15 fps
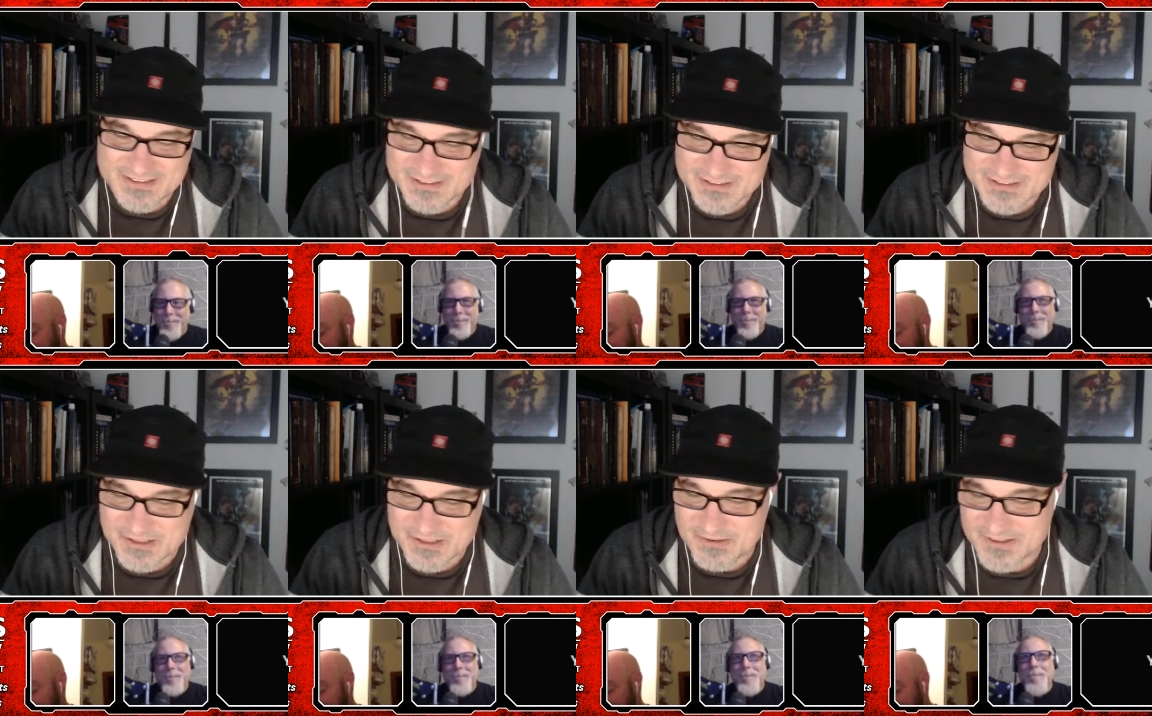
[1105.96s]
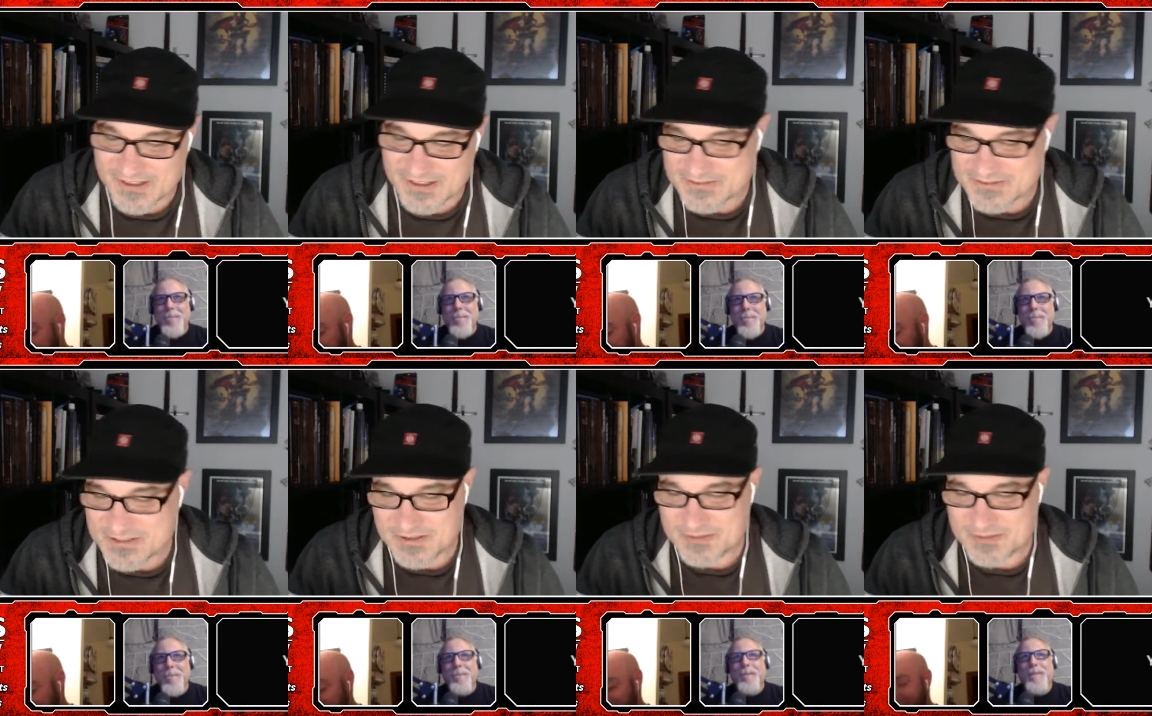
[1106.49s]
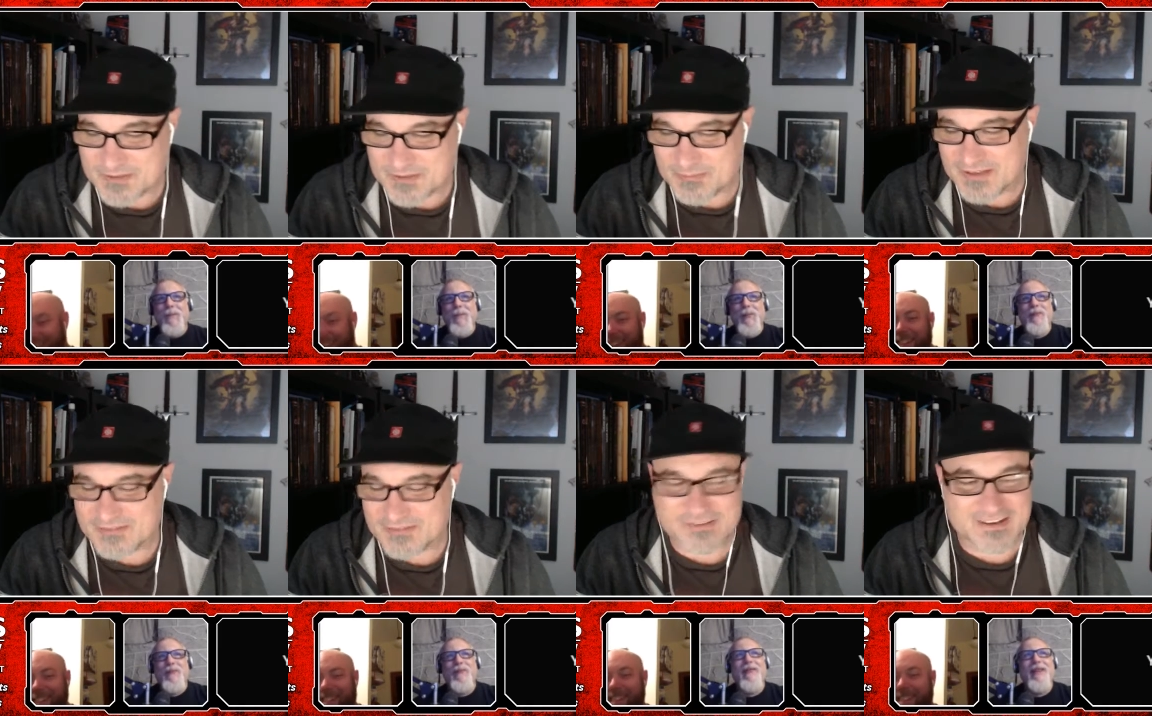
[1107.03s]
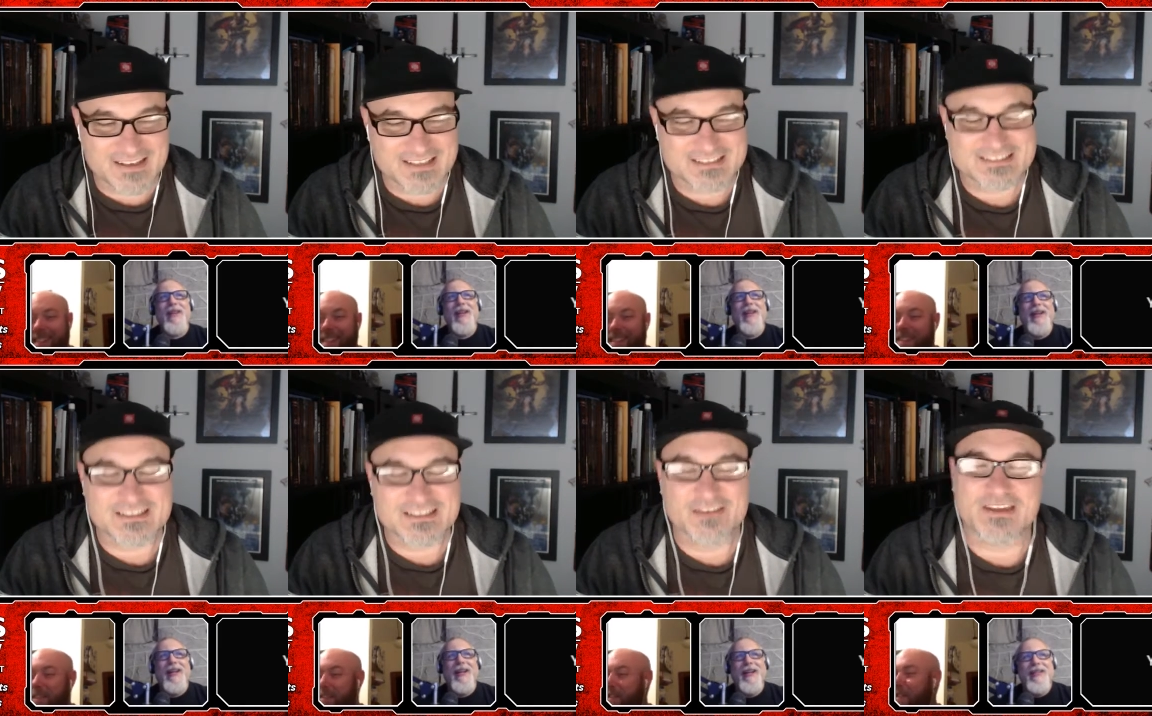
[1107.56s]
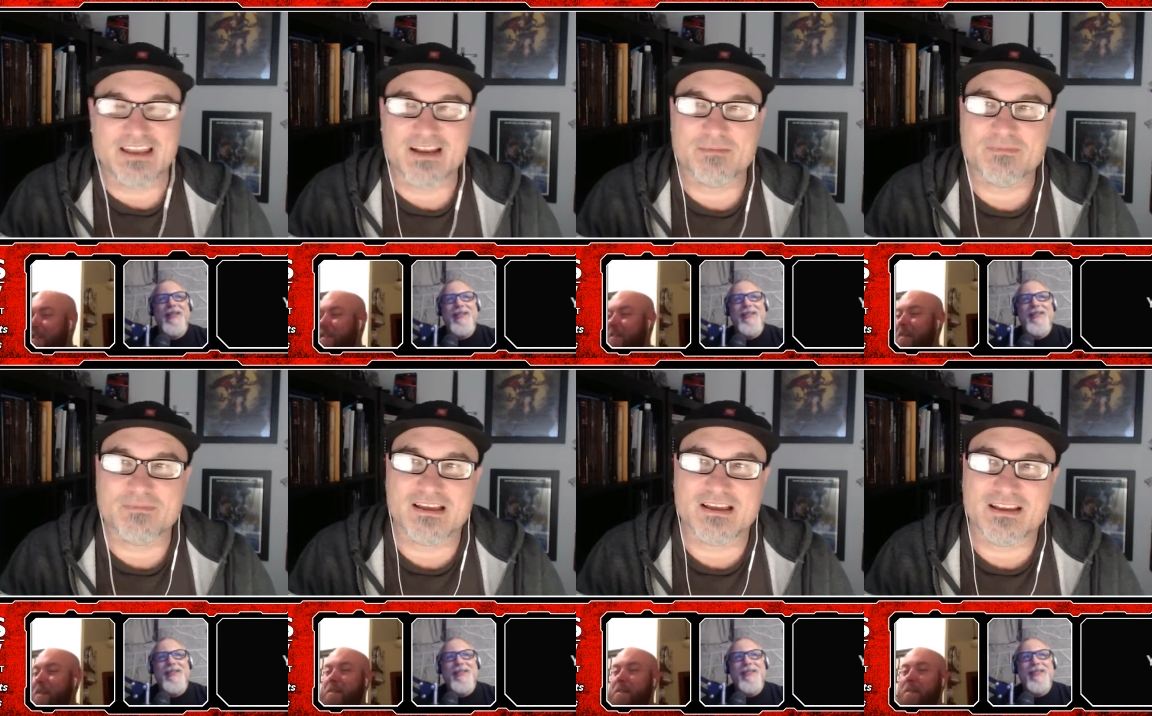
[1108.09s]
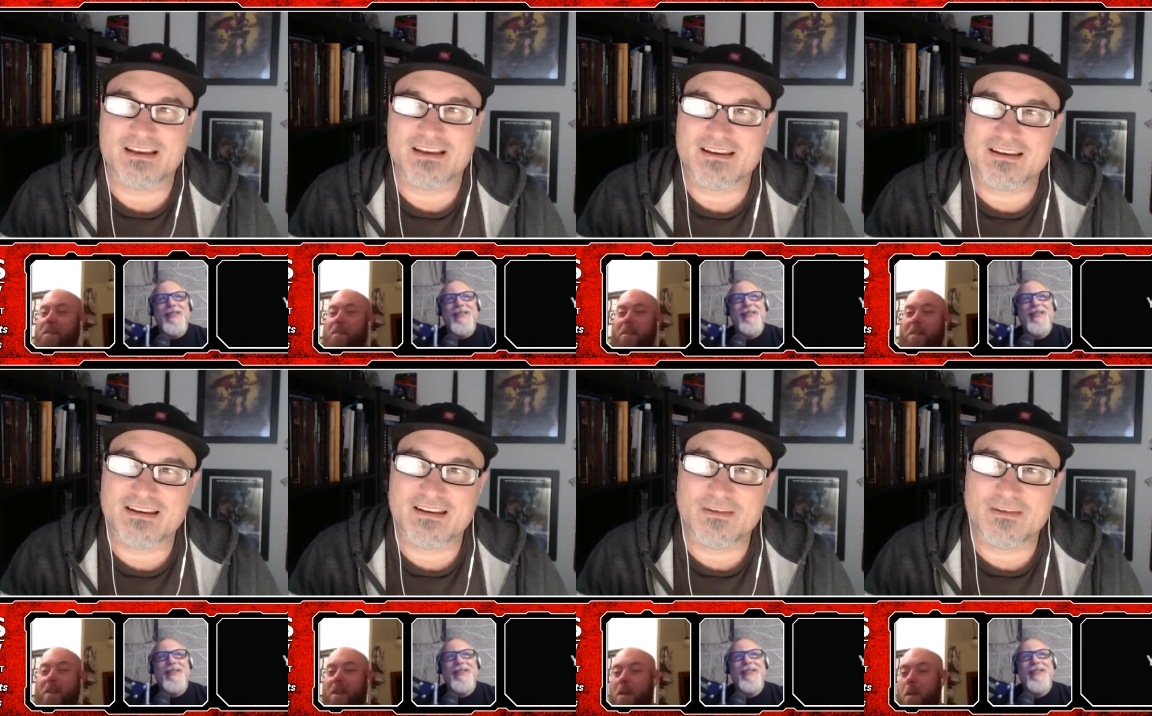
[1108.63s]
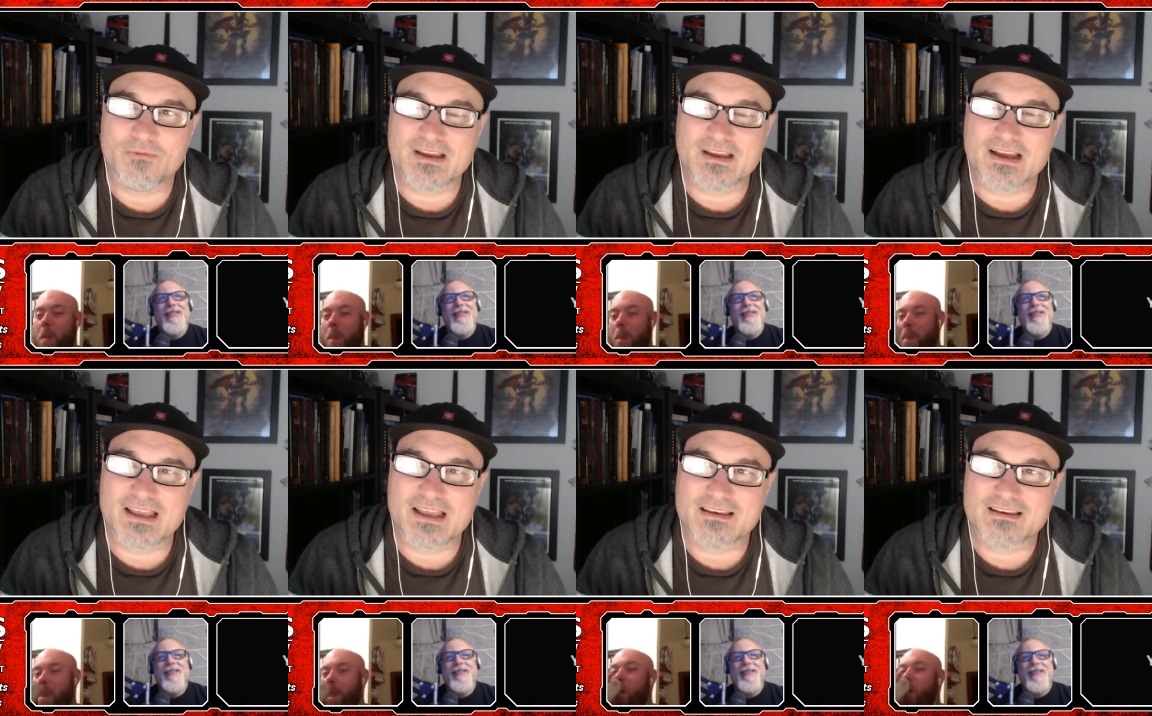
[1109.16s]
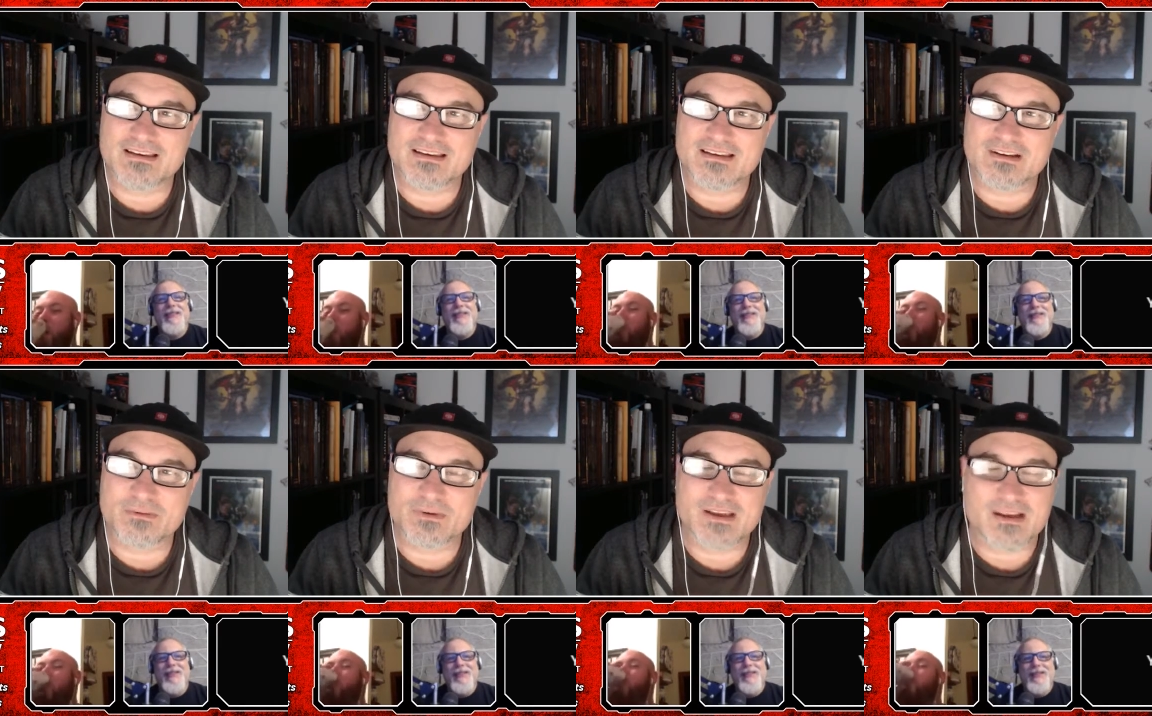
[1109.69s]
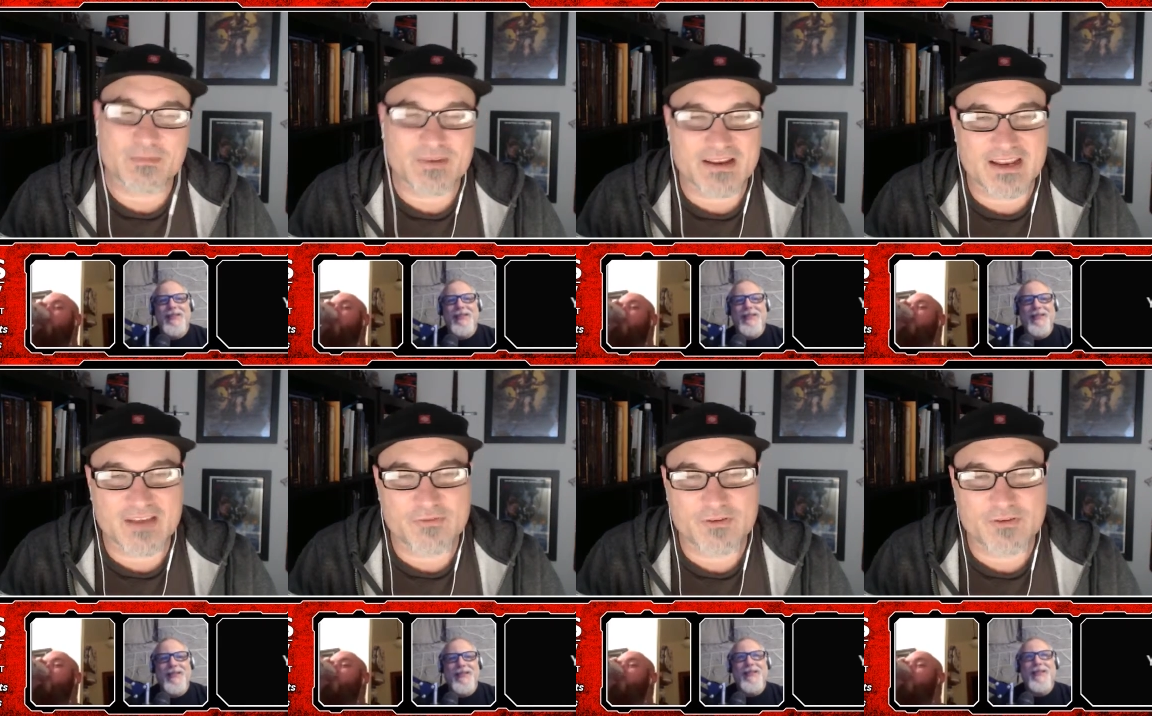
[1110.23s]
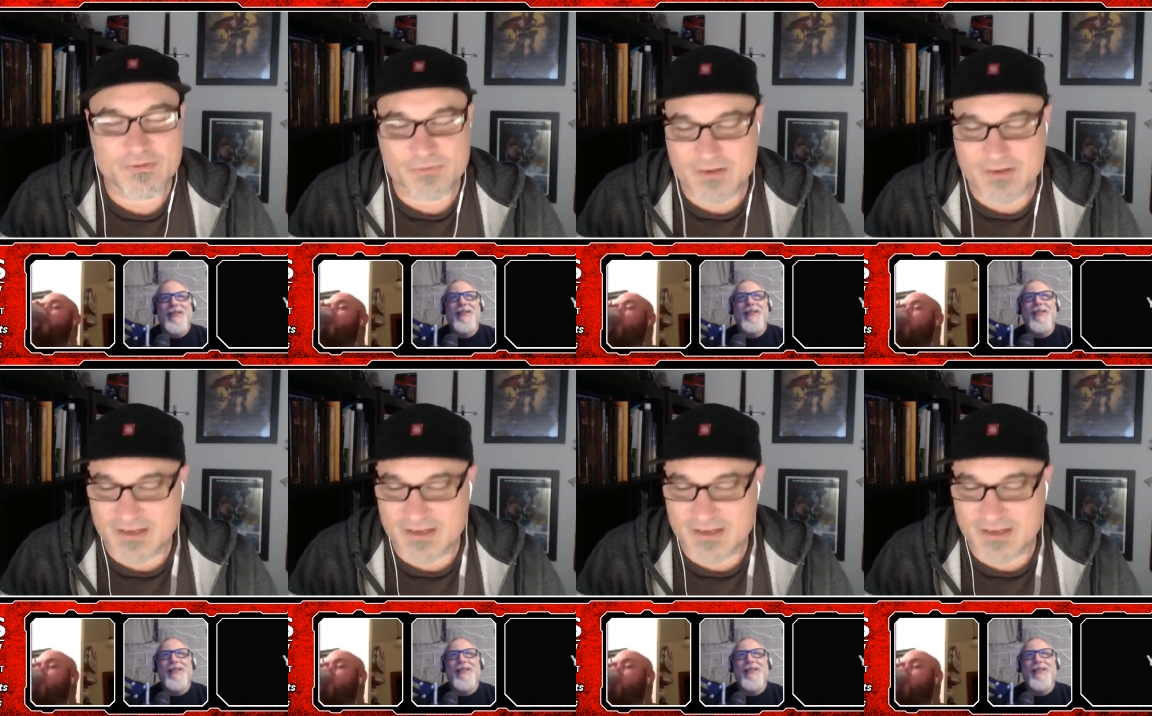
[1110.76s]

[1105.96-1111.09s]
Speaker 1: starts going off script and being funny and stuff. And we got about halfway through the